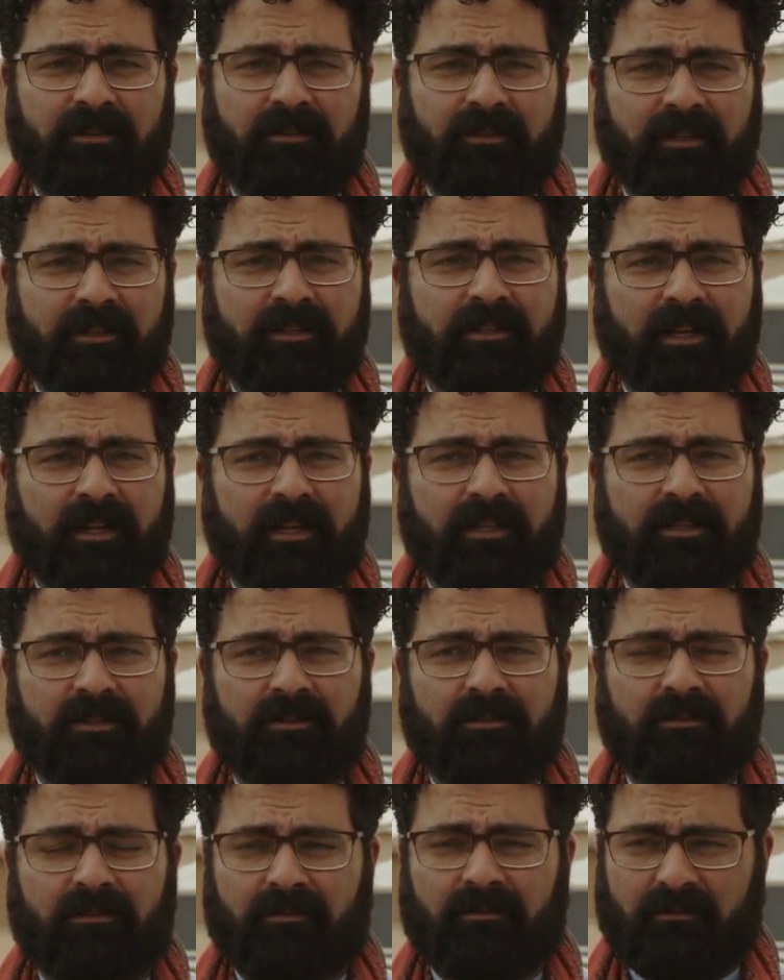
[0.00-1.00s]
in this case
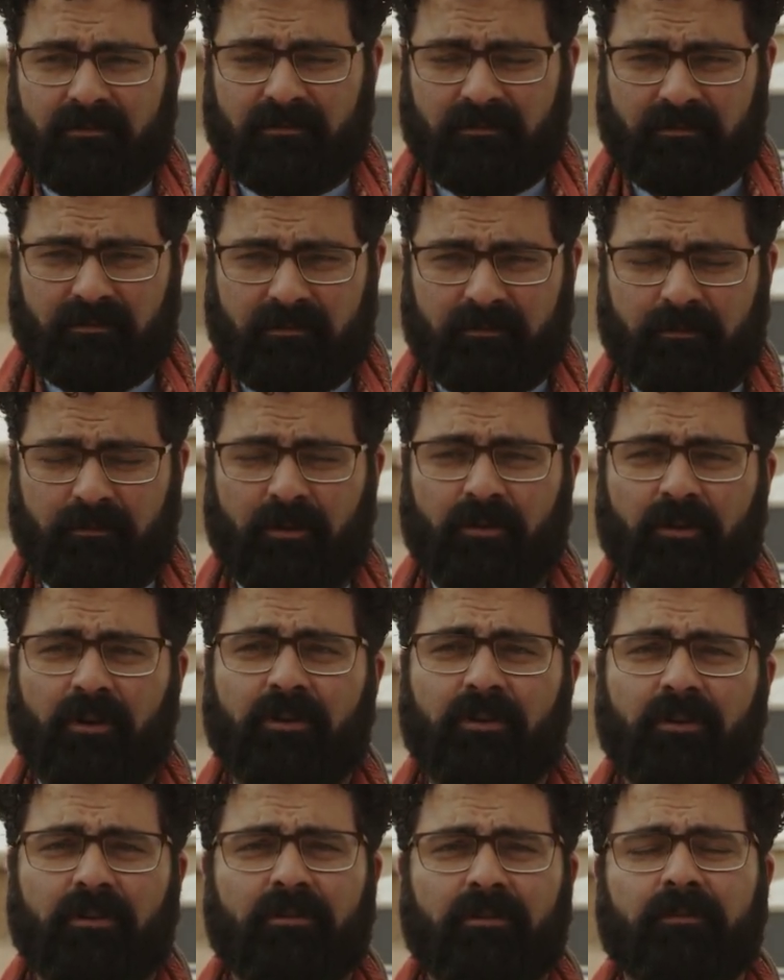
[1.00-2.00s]

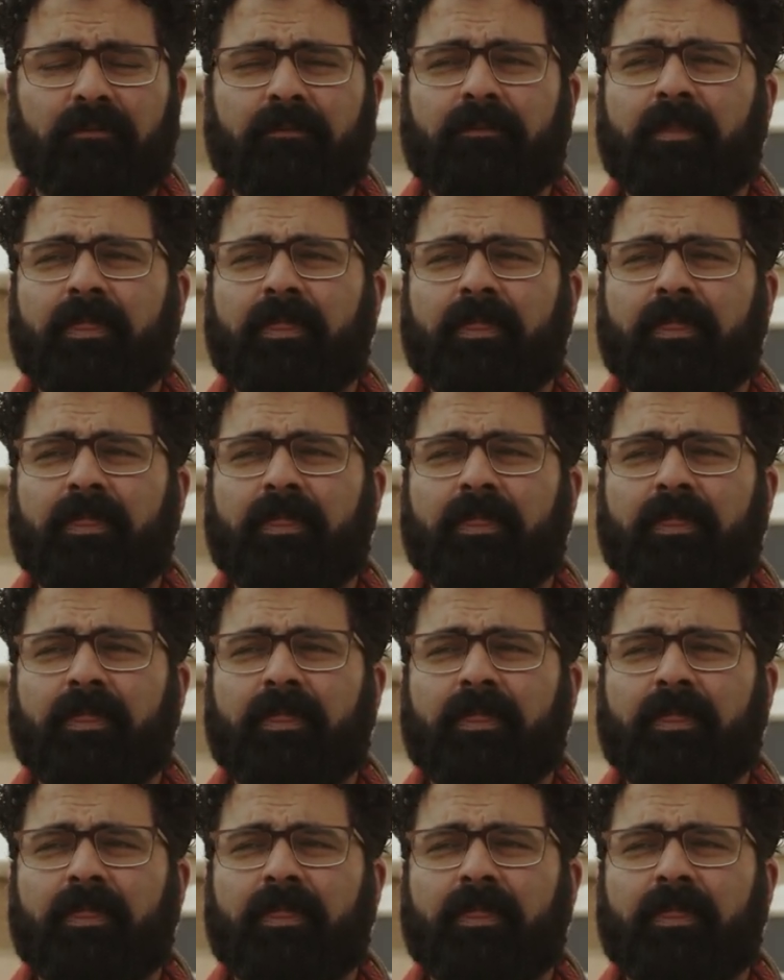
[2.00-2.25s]
Morocco,